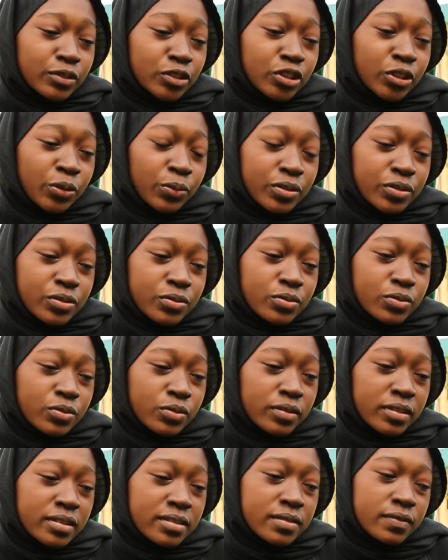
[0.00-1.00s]
there was
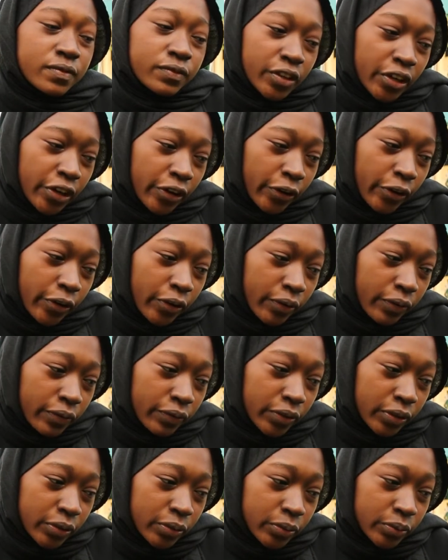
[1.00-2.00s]
also this fear of,
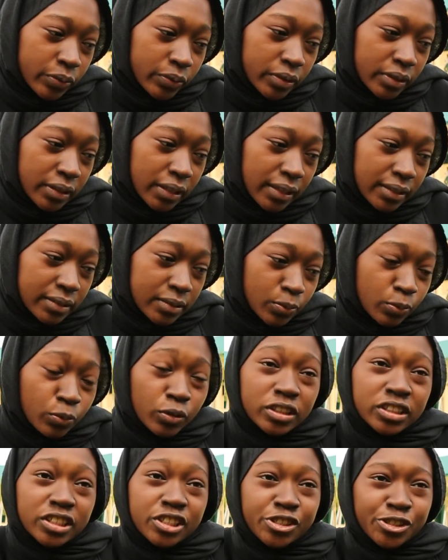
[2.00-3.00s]
that
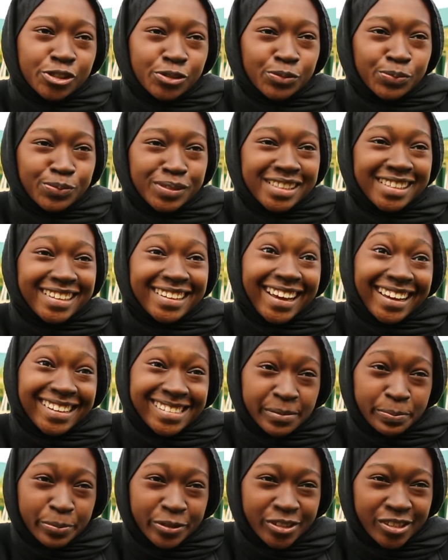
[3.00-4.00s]
one day she'll be the
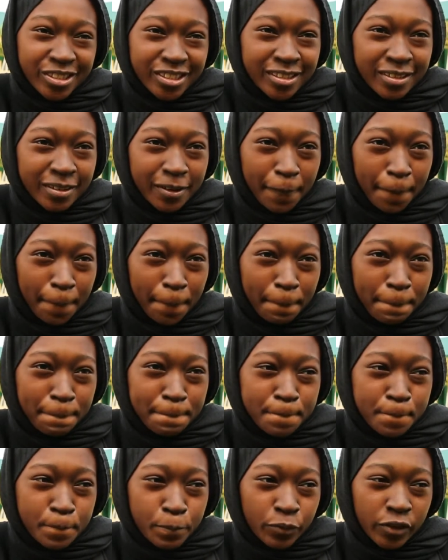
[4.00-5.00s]
next person,
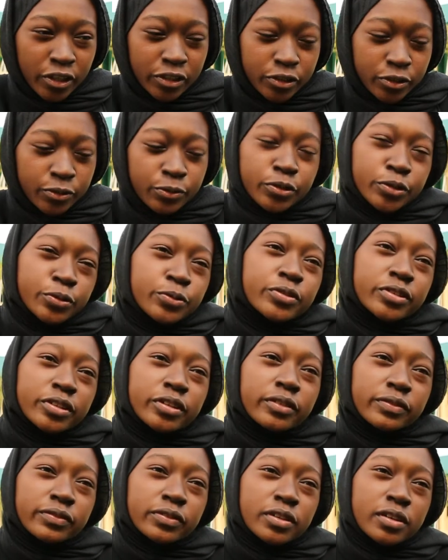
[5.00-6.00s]
that they'll use
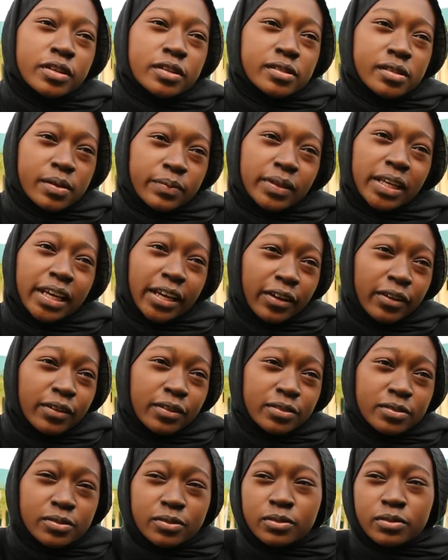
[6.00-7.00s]
her for something
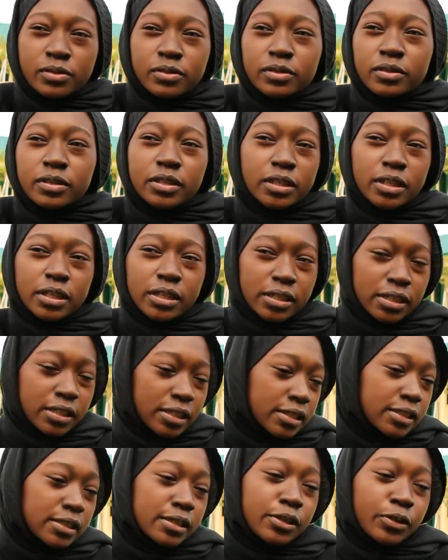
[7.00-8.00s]
else, or,
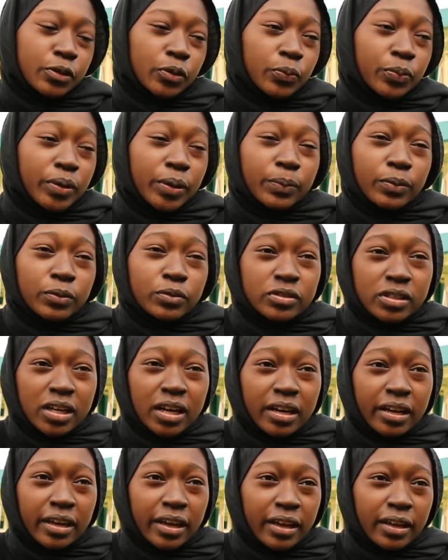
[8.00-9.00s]
people
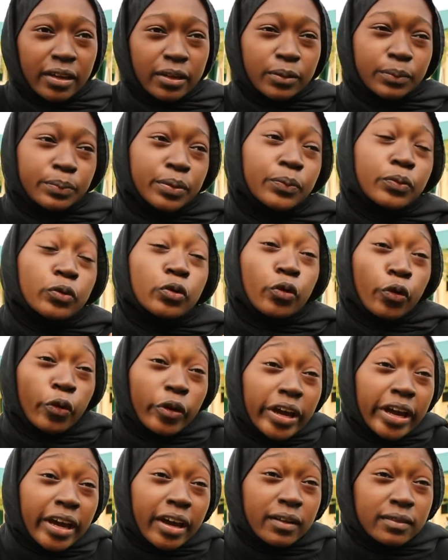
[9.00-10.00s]
dying, people
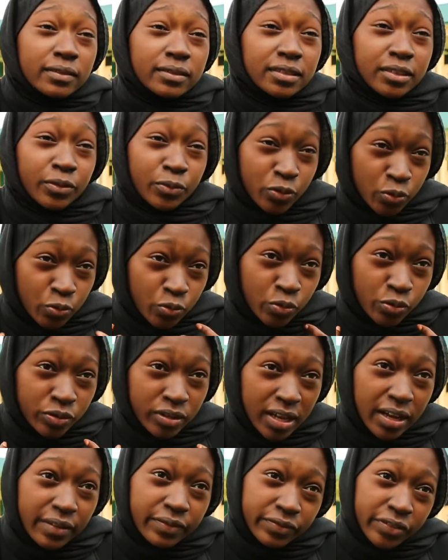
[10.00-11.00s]
going out. There was also
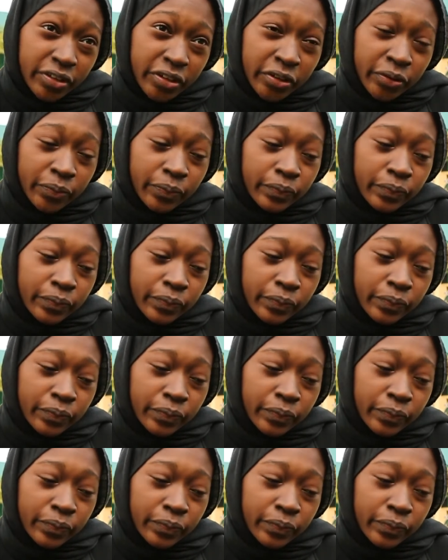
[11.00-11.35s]
that fear.